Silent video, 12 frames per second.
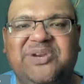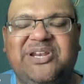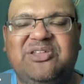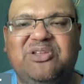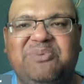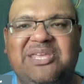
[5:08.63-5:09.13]
We
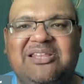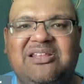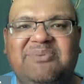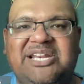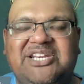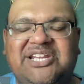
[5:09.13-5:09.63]
know there'll be a
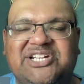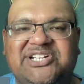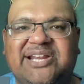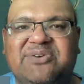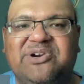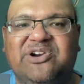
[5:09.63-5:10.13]
little bit of
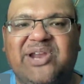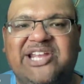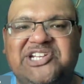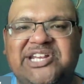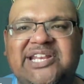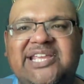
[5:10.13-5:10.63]
touchdown
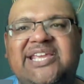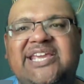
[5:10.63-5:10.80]
regression